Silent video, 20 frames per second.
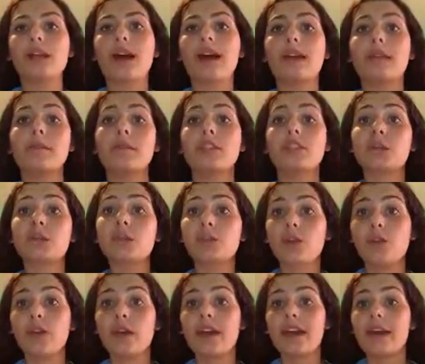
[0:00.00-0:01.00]
like Mr.
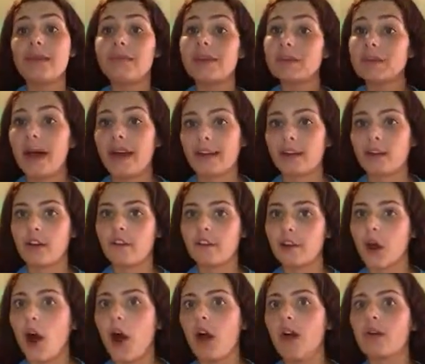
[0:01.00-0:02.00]
Malloy and Miss Bagdenough
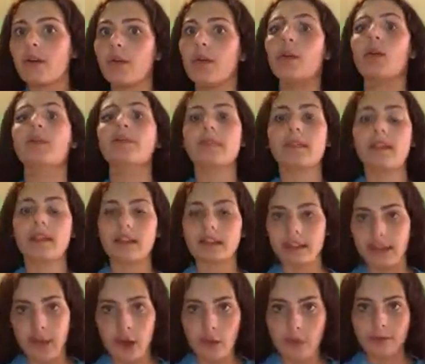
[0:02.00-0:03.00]
taught, or at least
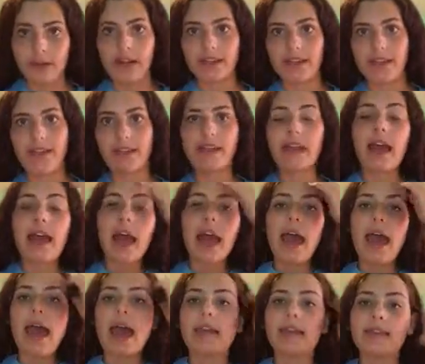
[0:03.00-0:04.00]
I hoped I did.
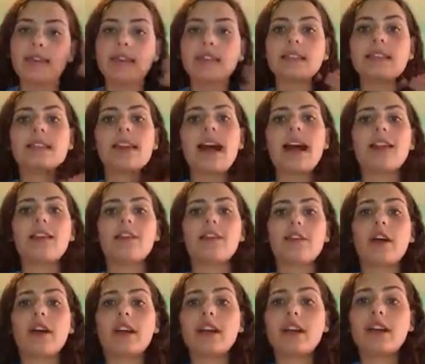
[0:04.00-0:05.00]
And this style of
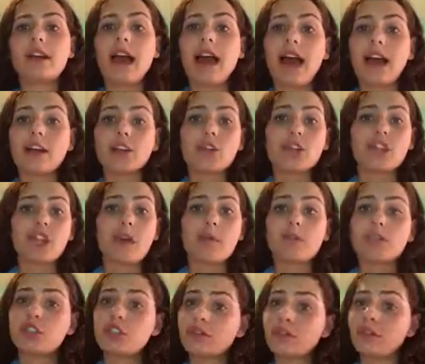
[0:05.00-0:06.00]
writing actually
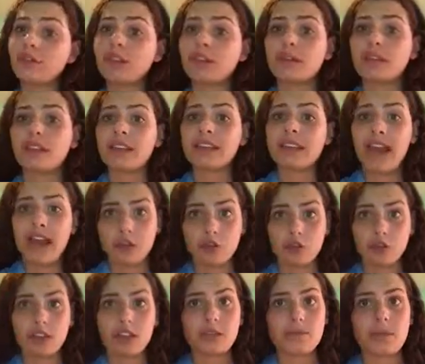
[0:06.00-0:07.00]
comes really
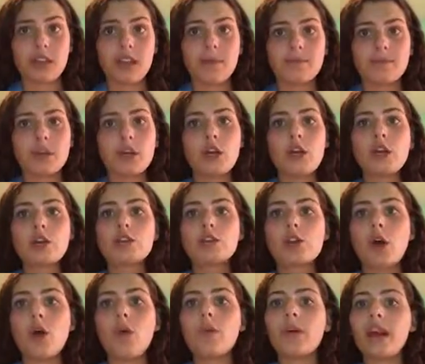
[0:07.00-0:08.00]
naturally to me.
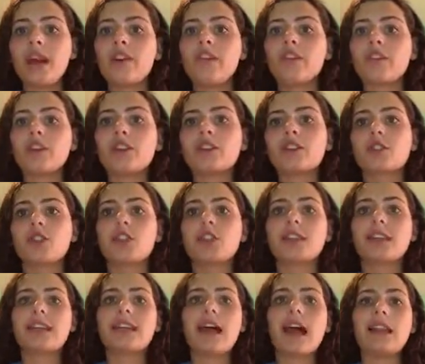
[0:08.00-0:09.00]
So when I first looked
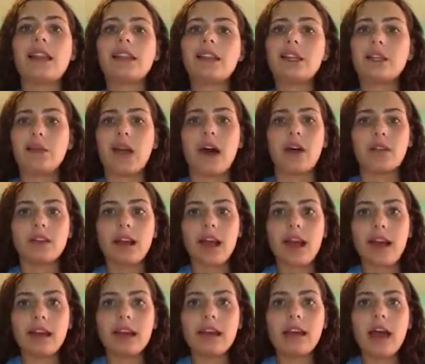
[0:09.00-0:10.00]
at an LEQ
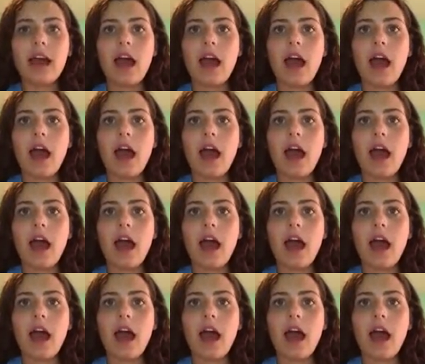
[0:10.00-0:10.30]
outline,